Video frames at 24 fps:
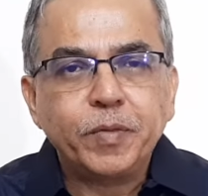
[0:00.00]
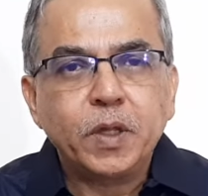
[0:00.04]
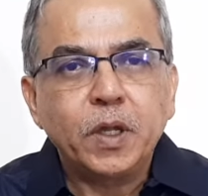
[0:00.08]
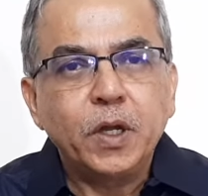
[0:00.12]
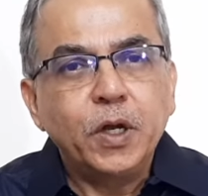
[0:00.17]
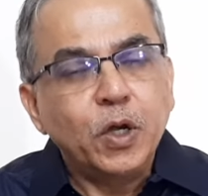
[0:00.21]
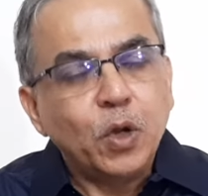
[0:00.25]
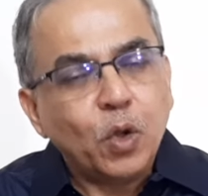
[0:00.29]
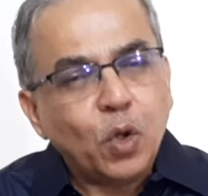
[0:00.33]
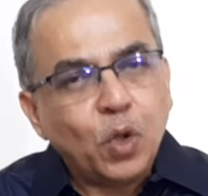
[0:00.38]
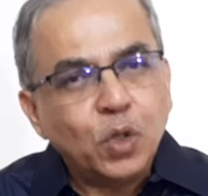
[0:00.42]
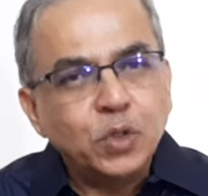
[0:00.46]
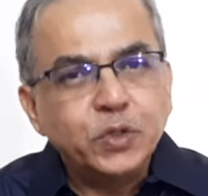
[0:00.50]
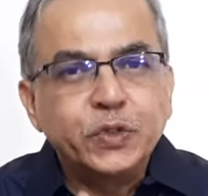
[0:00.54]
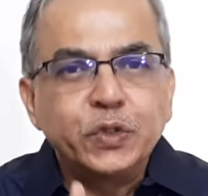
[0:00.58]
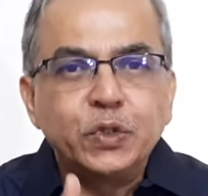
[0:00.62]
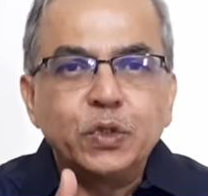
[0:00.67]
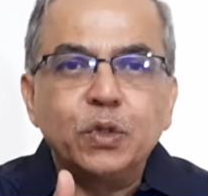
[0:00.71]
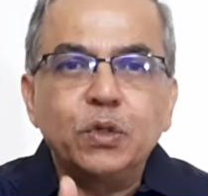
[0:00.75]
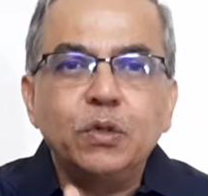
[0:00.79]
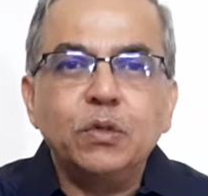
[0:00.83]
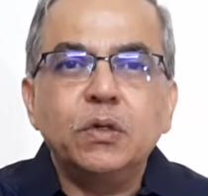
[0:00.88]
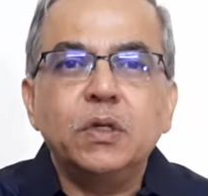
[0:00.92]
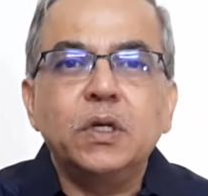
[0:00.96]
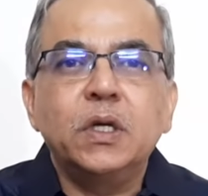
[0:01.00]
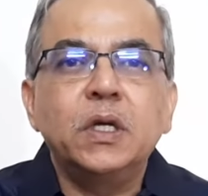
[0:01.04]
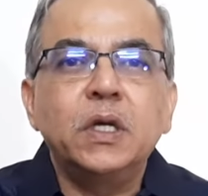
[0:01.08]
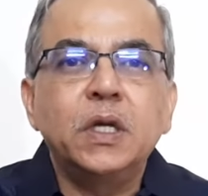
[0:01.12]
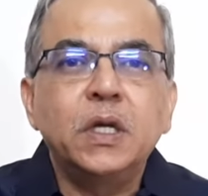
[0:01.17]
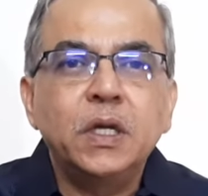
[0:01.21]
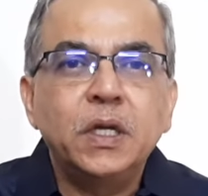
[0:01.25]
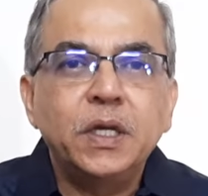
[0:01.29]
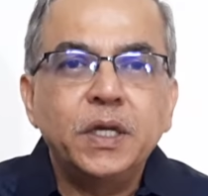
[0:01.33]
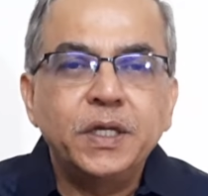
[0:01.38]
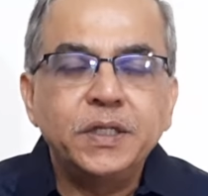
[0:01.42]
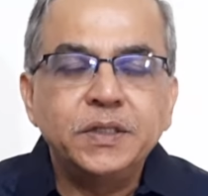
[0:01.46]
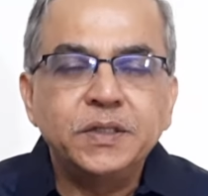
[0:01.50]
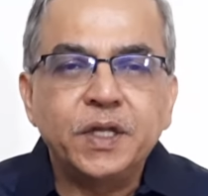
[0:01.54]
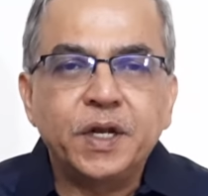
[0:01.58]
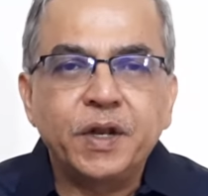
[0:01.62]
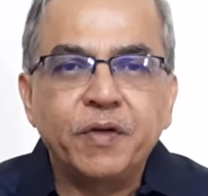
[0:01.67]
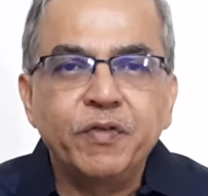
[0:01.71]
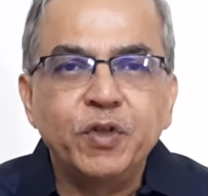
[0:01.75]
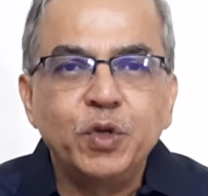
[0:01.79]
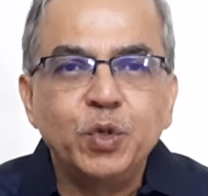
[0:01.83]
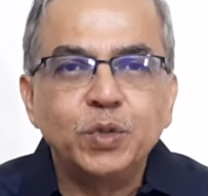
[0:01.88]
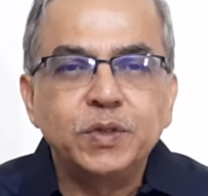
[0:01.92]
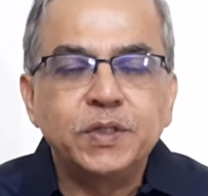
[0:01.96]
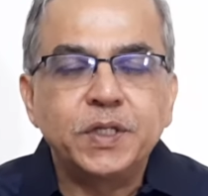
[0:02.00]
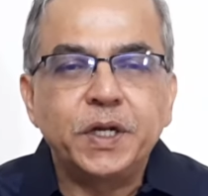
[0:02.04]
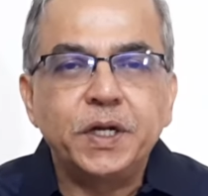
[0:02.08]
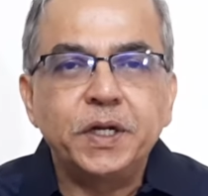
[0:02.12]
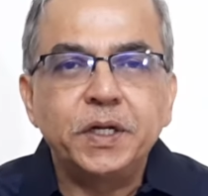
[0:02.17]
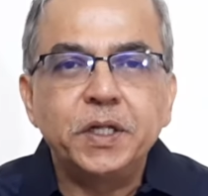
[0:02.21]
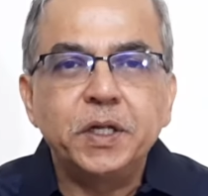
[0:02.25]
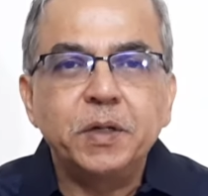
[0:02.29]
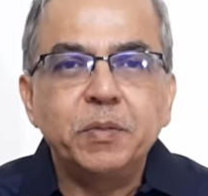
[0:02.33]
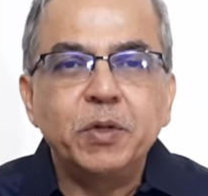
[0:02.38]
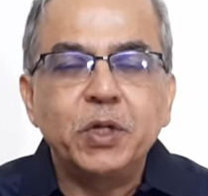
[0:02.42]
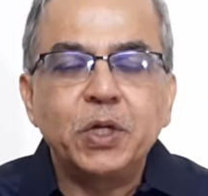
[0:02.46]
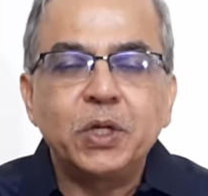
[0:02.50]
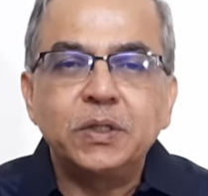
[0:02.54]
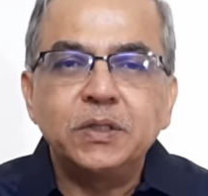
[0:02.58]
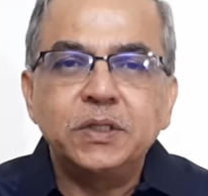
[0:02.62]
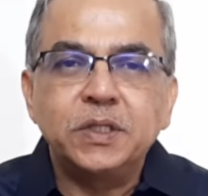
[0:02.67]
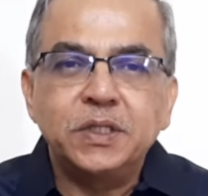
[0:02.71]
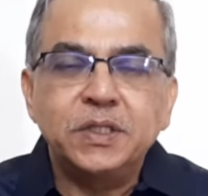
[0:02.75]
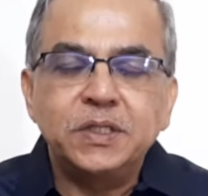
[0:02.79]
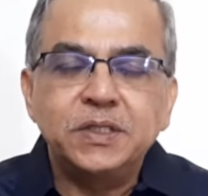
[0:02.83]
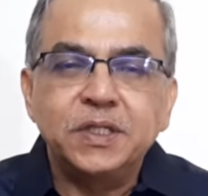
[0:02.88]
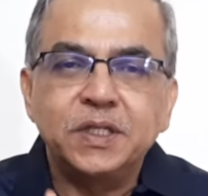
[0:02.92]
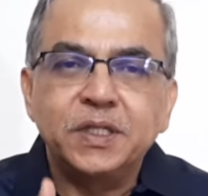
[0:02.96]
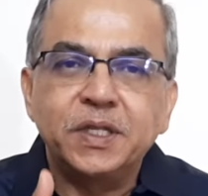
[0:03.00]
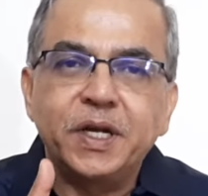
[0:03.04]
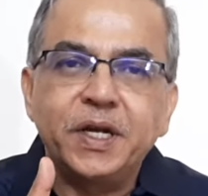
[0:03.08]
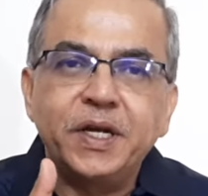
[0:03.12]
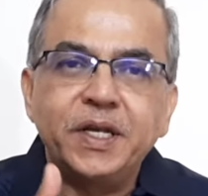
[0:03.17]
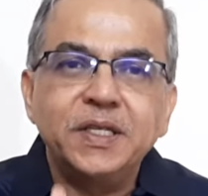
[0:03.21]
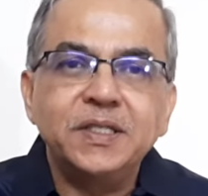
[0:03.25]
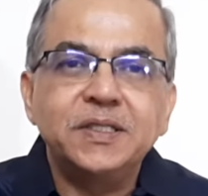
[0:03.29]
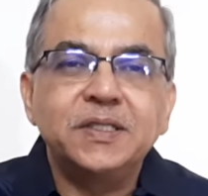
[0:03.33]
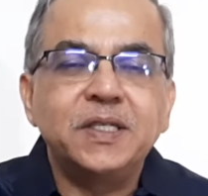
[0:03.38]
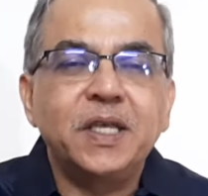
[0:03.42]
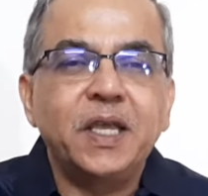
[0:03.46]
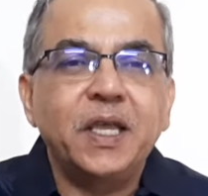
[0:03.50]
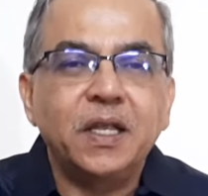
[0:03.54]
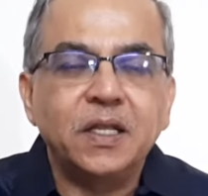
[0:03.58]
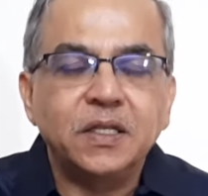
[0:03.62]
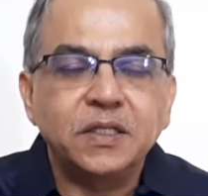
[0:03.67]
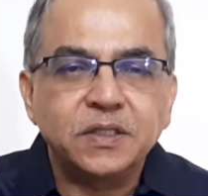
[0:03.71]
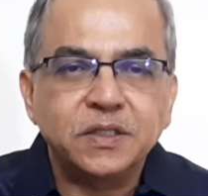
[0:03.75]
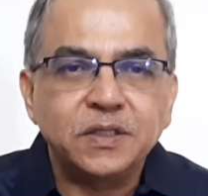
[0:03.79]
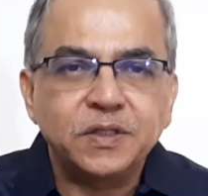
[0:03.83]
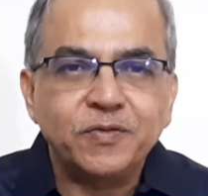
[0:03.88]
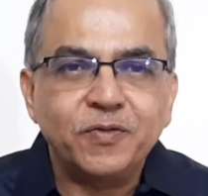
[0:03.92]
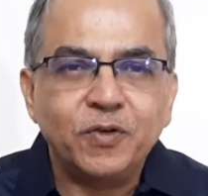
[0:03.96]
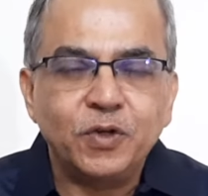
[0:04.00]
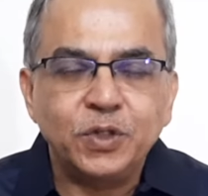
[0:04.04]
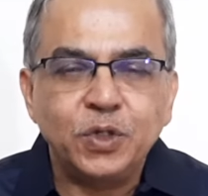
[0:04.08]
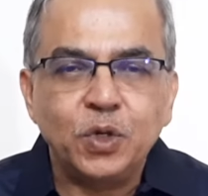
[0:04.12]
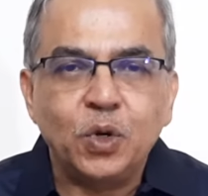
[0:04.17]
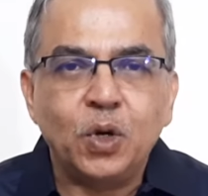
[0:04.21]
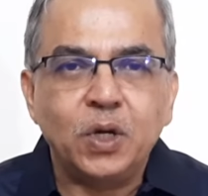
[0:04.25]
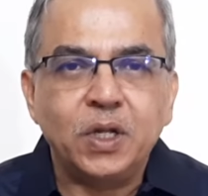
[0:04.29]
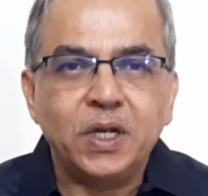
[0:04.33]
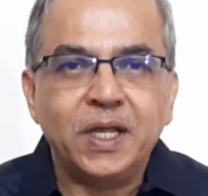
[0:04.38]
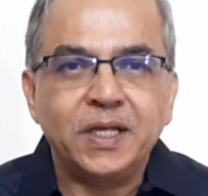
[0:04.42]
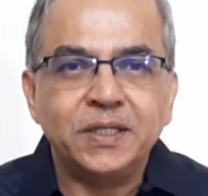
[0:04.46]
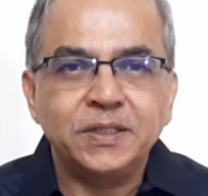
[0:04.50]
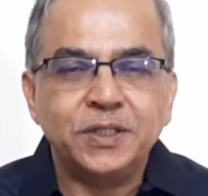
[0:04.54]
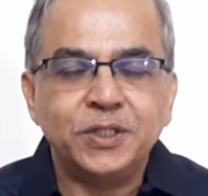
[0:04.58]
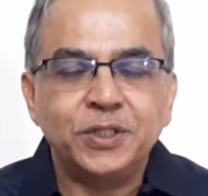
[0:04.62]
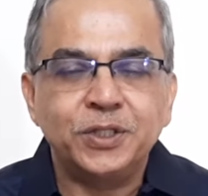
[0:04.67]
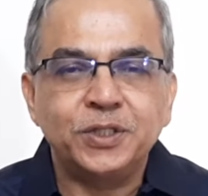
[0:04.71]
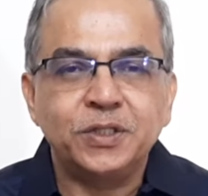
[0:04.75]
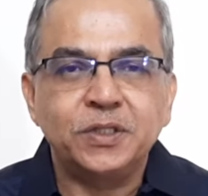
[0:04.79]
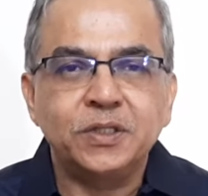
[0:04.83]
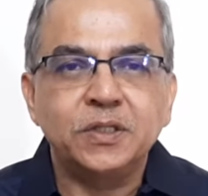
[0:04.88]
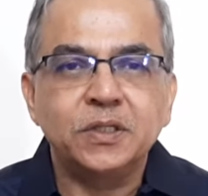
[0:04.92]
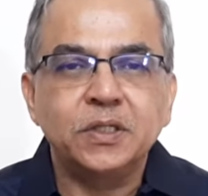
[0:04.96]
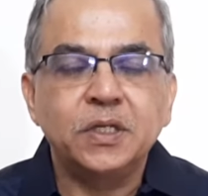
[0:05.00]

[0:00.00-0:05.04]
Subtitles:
It also is a revenue center because it is generating sales for the organization.